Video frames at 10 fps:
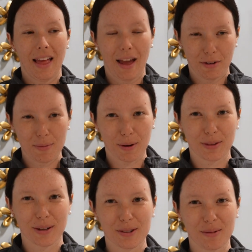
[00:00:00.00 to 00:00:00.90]
Every birth
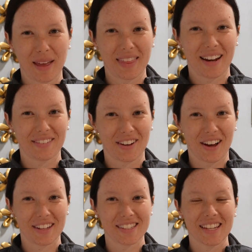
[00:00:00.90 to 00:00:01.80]
control method have
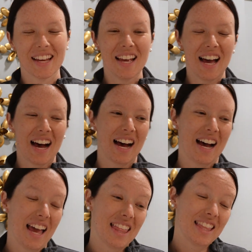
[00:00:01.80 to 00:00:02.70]
cons.
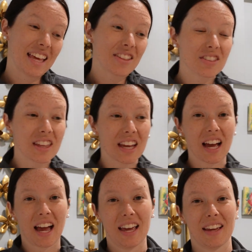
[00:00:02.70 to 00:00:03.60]
And the other thing
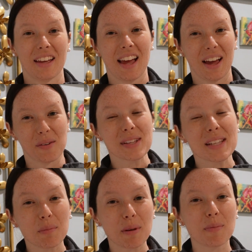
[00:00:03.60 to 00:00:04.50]
I always
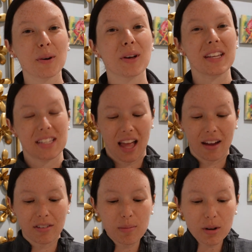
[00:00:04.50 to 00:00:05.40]
tell people is that
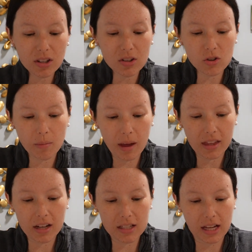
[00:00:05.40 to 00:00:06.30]
every birth control
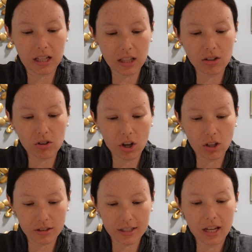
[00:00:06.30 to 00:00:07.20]
method is like a little
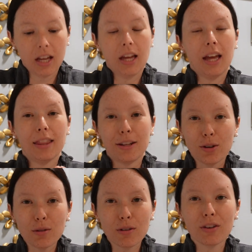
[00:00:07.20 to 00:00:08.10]
cult. And the
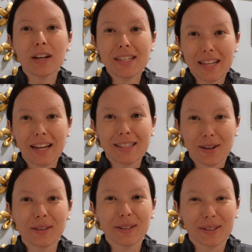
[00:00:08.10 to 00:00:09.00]
Nuva ring is like its
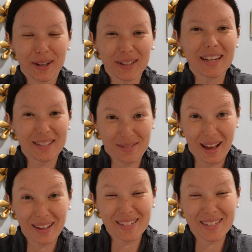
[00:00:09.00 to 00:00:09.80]
own little cult as well.